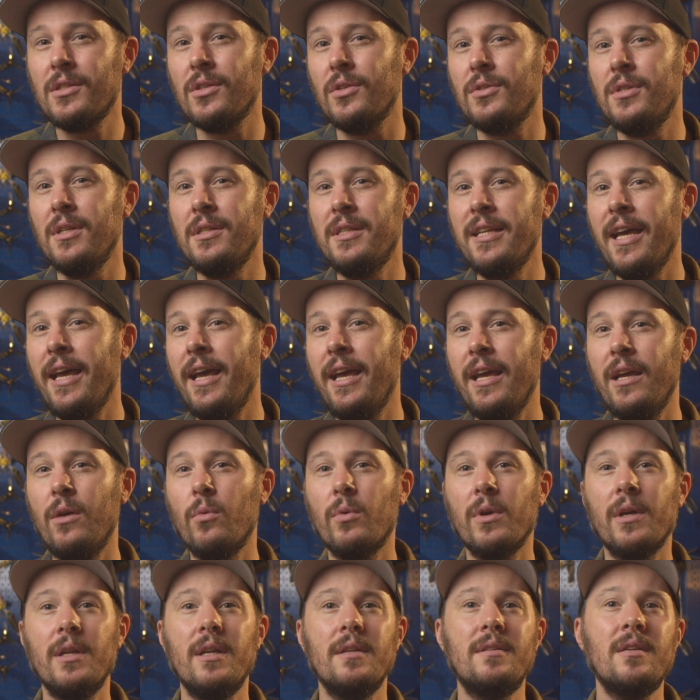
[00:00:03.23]
so today
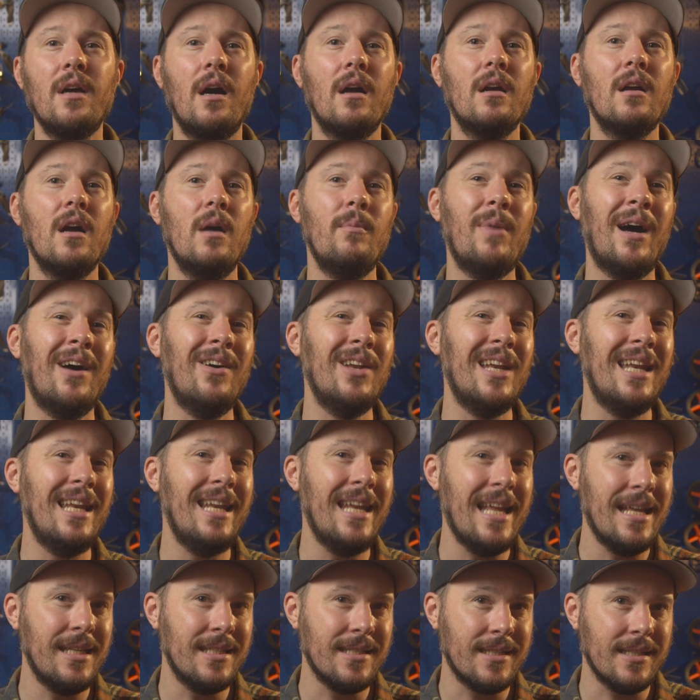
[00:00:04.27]
we're going to talk about
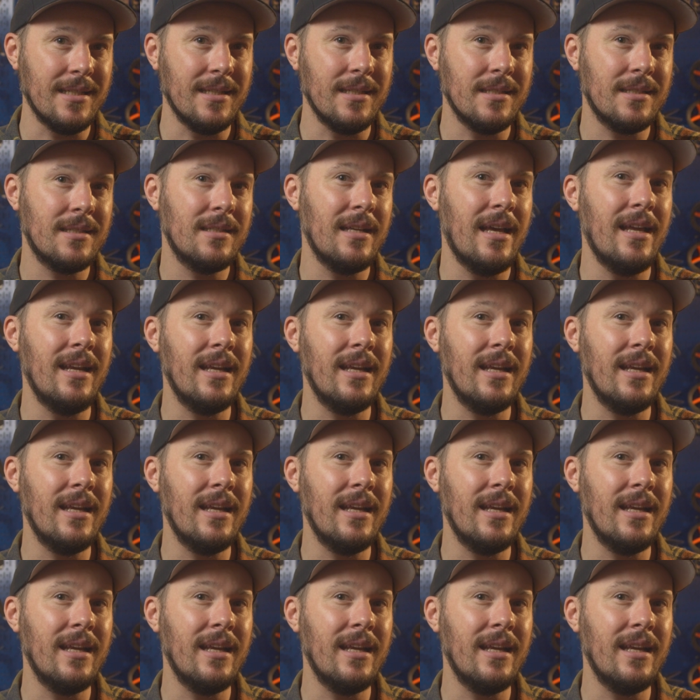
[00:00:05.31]
lenses.